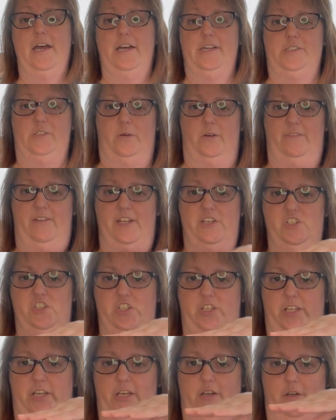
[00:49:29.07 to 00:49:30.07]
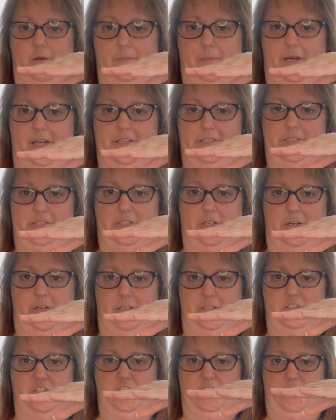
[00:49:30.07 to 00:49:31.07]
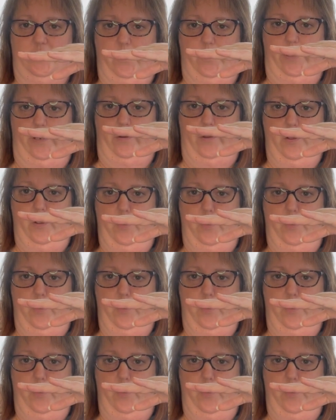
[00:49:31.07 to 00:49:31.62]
So eventually her butt started just going